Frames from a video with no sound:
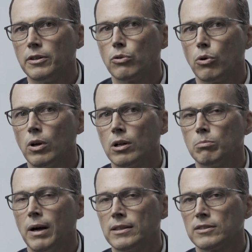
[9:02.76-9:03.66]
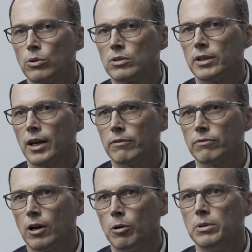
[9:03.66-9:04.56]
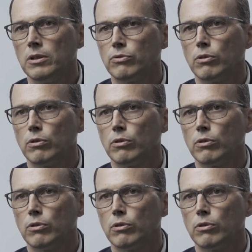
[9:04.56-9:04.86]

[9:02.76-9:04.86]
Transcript: and the rollout milestones they have are being